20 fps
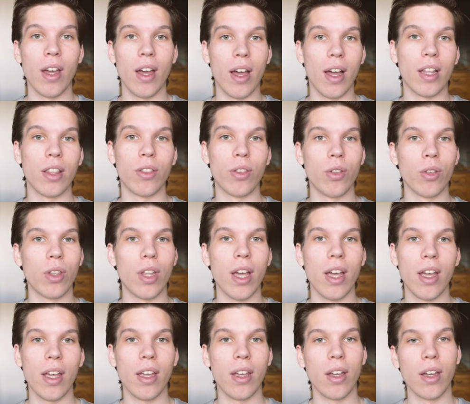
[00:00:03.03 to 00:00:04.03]
and
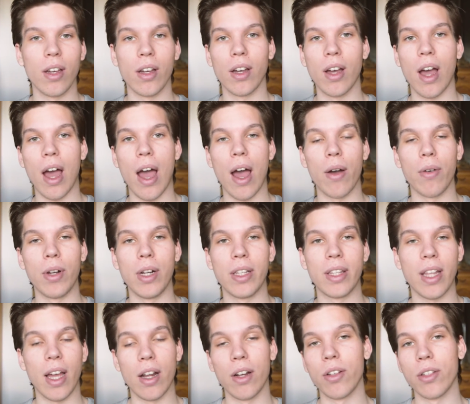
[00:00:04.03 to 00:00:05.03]
today I will
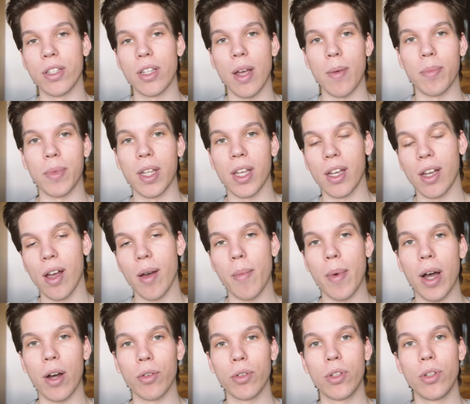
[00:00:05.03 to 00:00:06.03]
tell you something
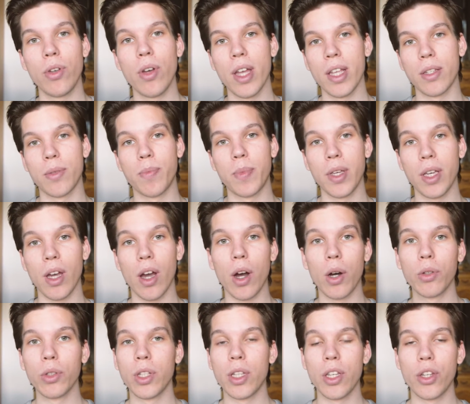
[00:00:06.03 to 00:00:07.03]
about USB
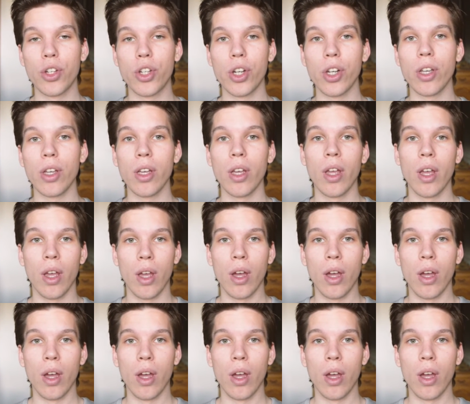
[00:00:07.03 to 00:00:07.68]
OTG,